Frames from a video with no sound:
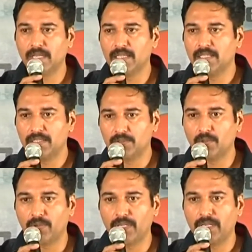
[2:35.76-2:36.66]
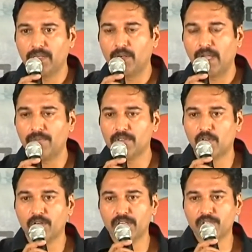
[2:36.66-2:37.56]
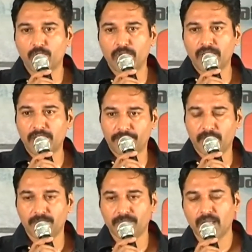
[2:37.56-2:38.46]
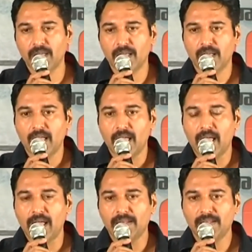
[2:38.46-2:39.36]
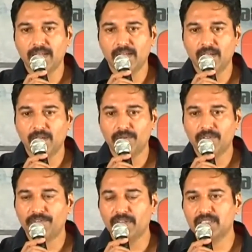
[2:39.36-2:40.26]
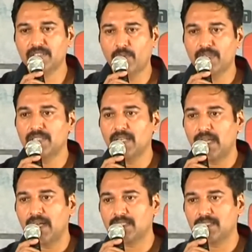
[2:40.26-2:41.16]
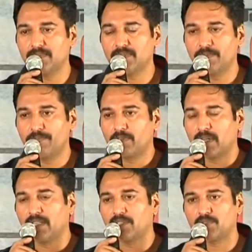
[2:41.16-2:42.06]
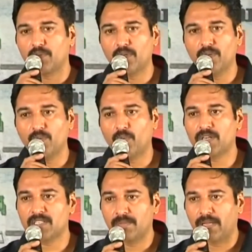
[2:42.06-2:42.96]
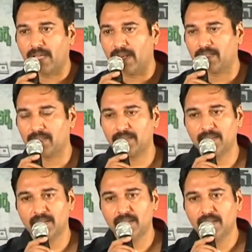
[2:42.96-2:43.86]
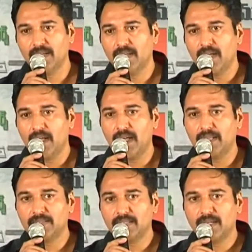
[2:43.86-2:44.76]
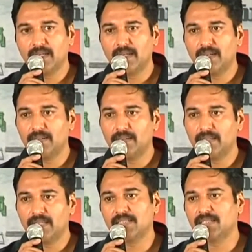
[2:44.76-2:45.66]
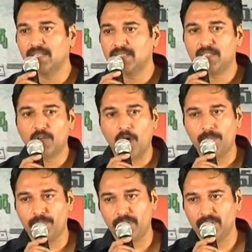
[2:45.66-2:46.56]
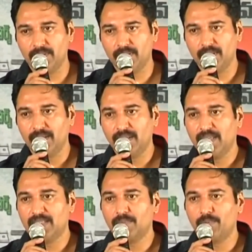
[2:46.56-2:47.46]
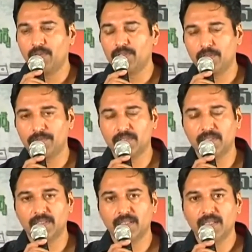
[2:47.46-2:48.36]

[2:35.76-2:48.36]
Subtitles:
tell the story and all, I was already shooting in a film, and the first question I asked him is, before telling the story, what is my character? And he said, it's a cop, he's a police officer.